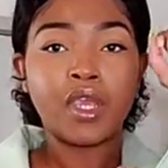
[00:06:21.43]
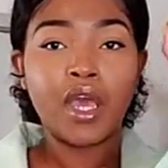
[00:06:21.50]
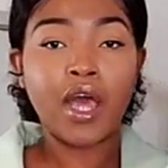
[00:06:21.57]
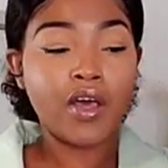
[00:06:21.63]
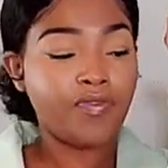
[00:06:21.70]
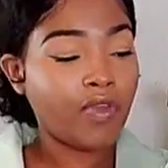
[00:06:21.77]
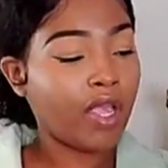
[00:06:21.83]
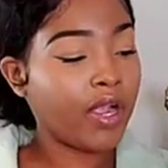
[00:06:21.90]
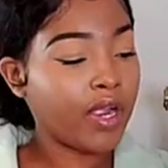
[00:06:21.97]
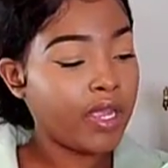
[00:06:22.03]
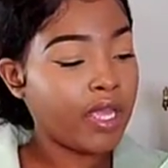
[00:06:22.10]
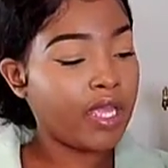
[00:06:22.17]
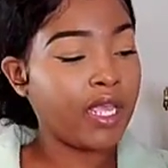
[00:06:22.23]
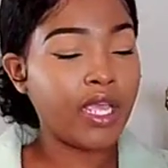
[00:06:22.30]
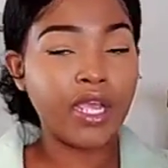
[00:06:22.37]
cuff
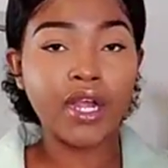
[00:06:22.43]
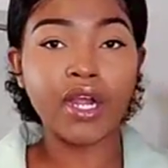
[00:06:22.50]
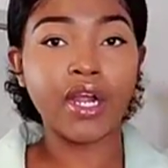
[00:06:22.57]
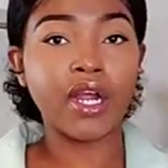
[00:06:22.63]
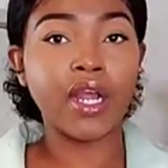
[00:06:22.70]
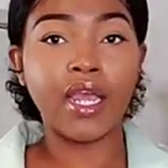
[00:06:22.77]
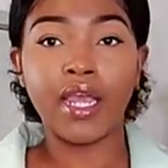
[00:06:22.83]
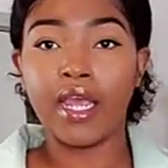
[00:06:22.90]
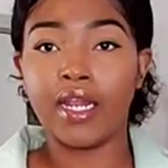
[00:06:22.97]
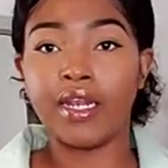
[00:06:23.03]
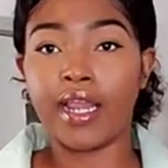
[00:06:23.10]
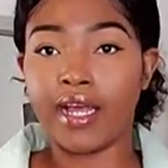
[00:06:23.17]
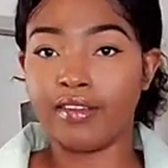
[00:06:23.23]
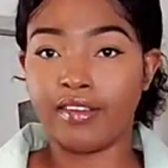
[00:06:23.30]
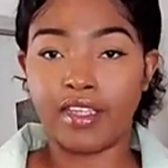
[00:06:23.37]
area here and
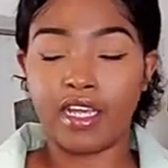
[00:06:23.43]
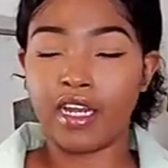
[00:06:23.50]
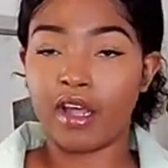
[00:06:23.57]
that's it.